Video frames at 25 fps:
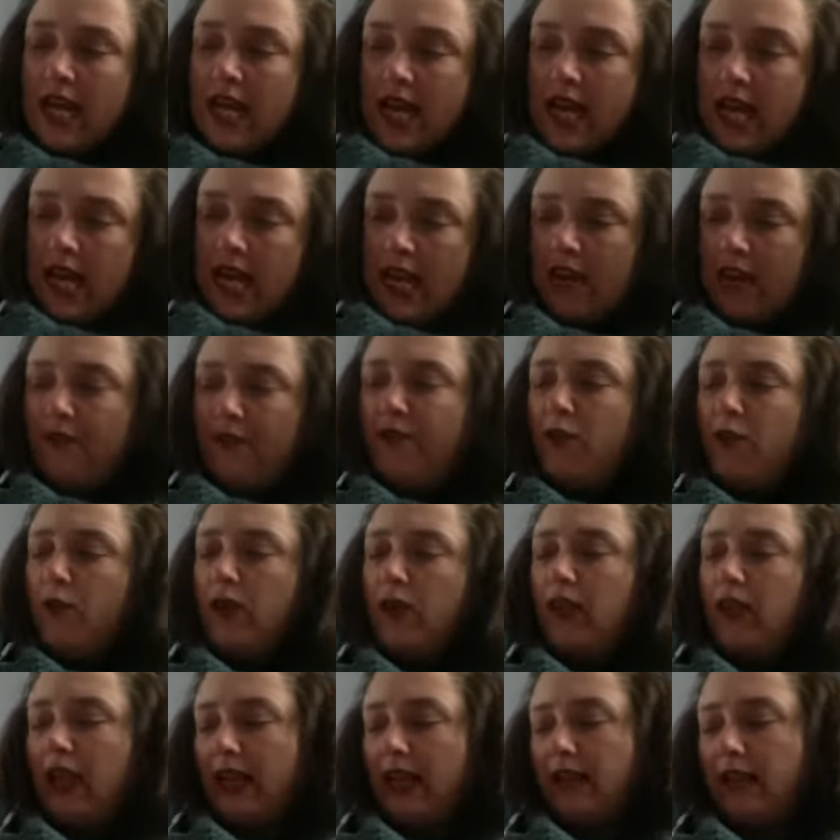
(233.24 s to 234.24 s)
If you
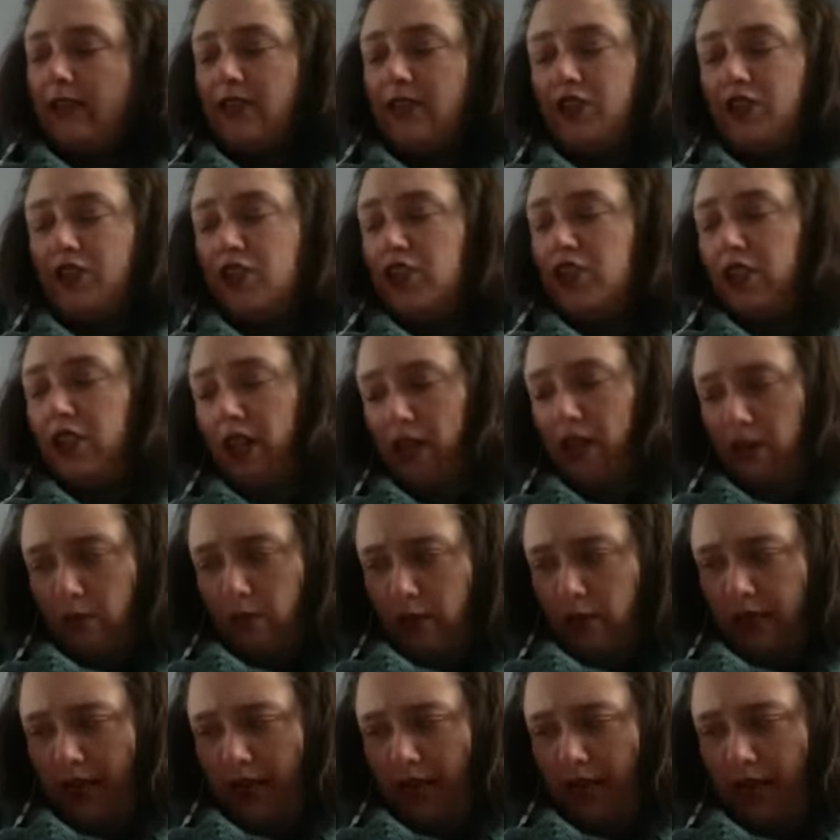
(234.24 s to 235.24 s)
would like to share
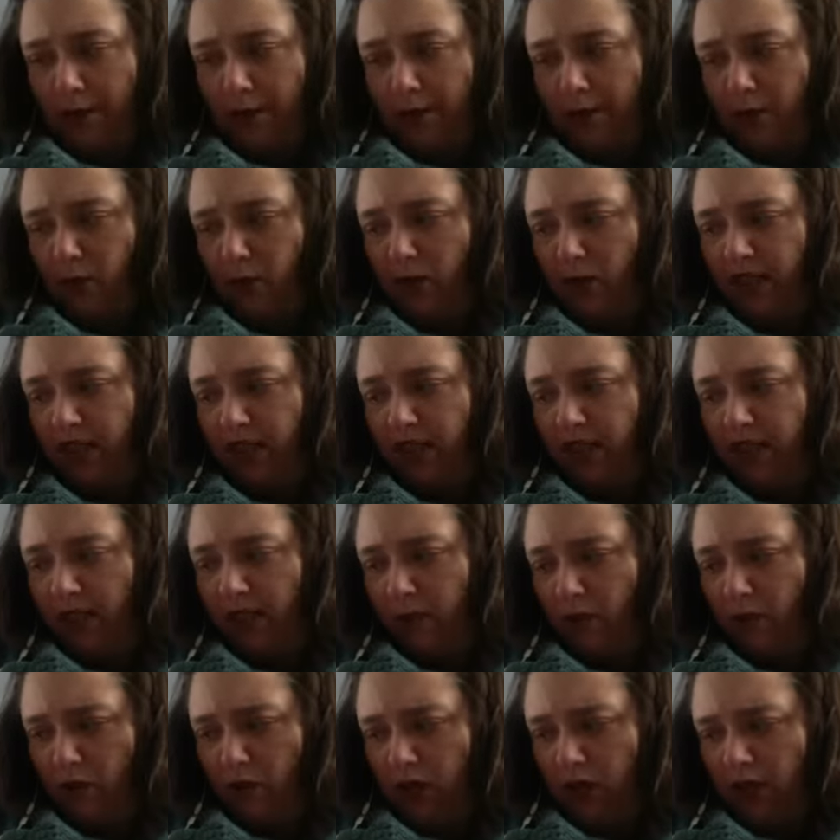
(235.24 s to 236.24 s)
one apple with
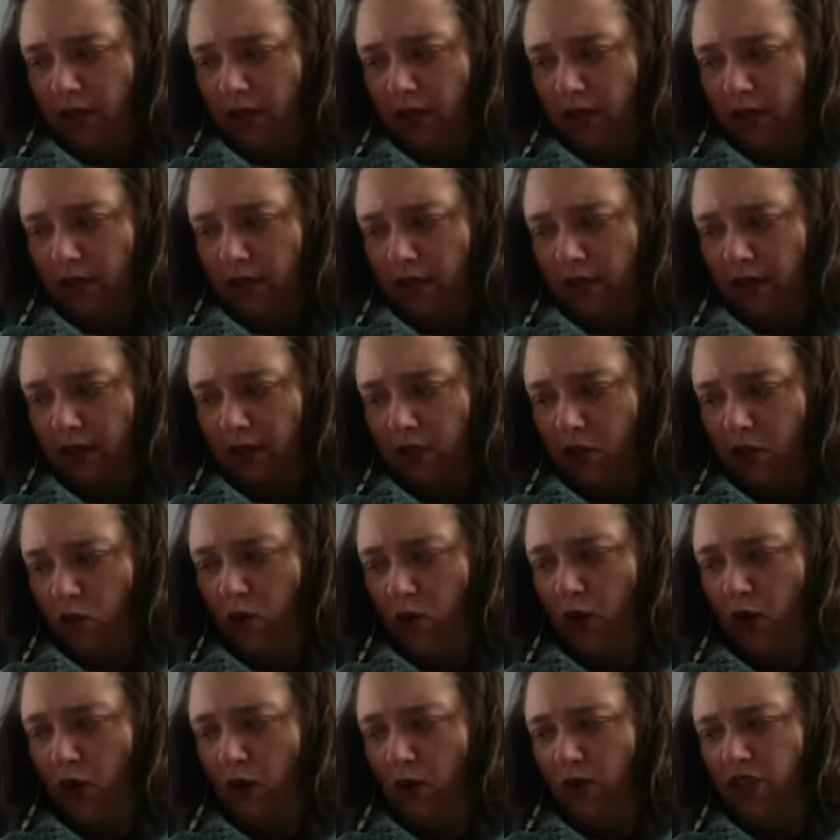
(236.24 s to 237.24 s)
someone,
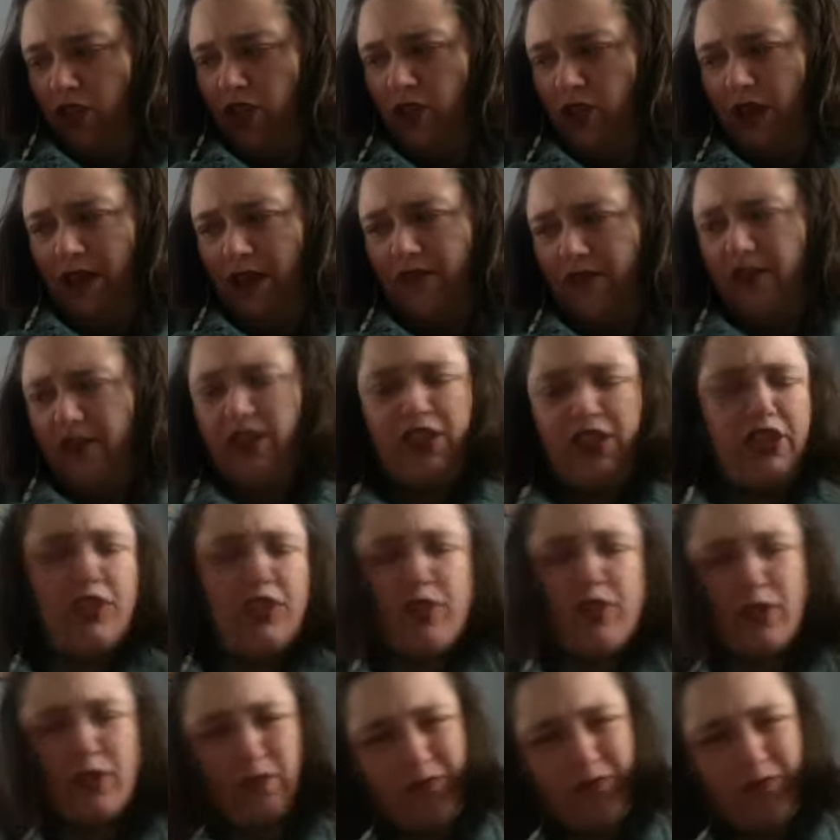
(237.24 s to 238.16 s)
what would you have to do?